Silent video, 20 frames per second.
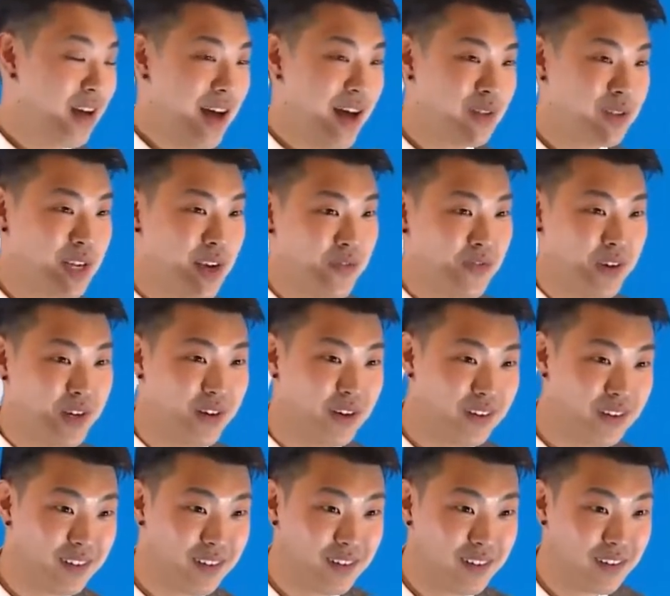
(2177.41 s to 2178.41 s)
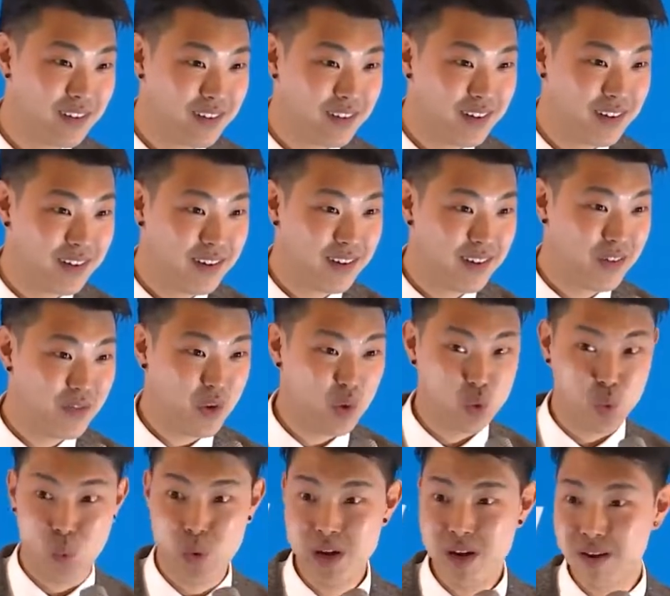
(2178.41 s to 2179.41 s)
How's that feel?
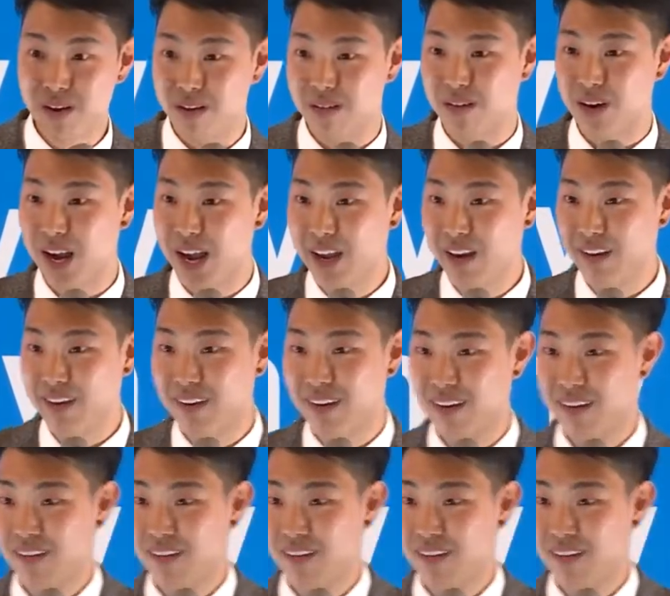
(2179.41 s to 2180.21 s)
Feels weird, right?